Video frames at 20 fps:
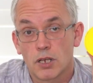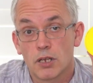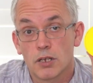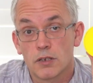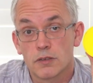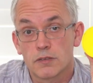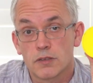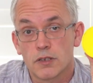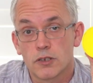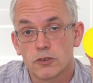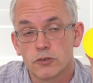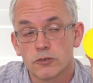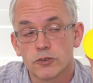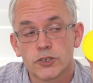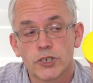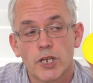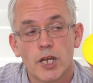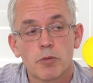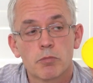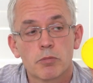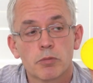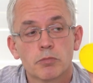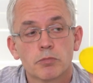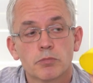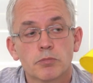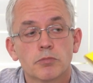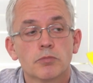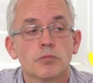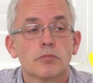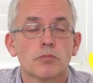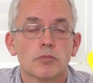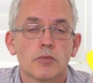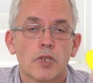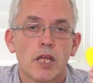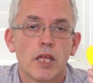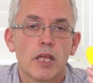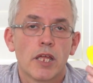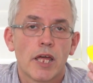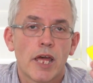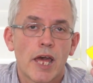A circle shape.
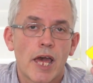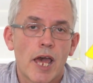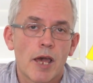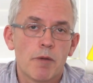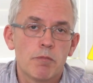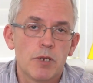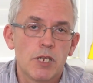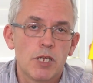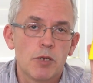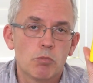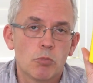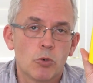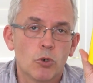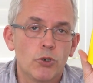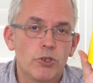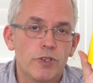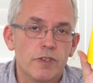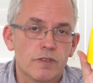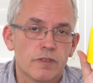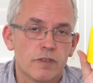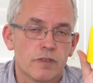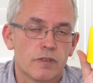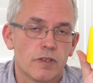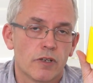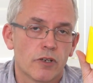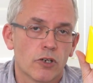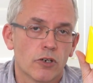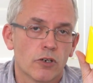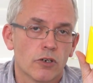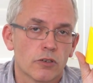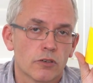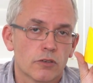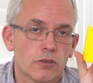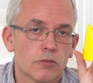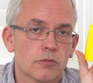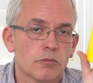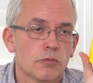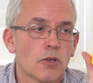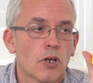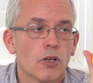How many points has it got?
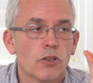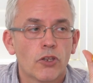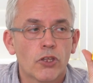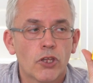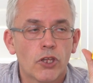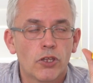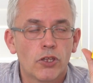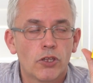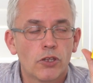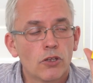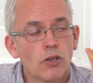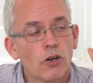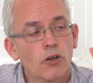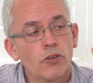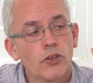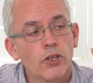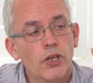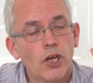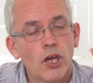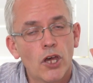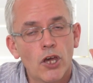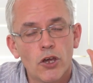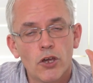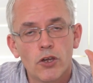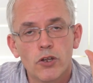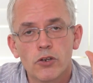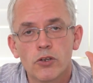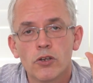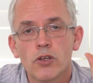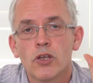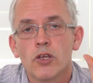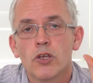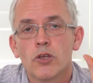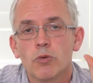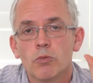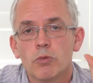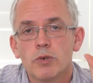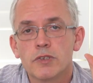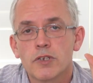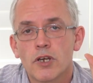On the cone,
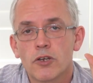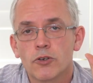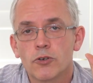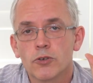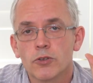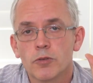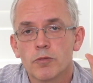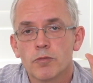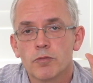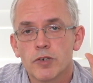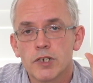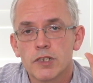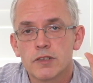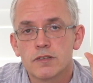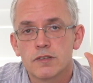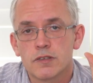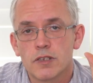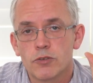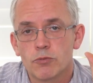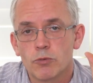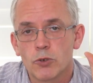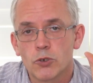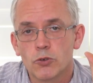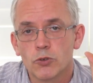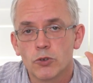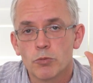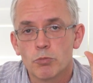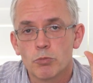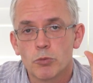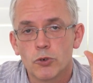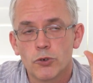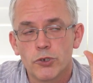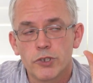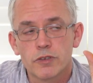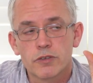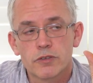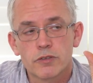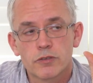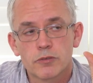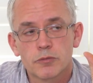we don't call them vertices, we call them
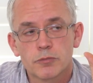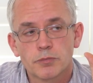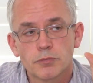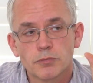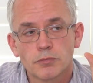points.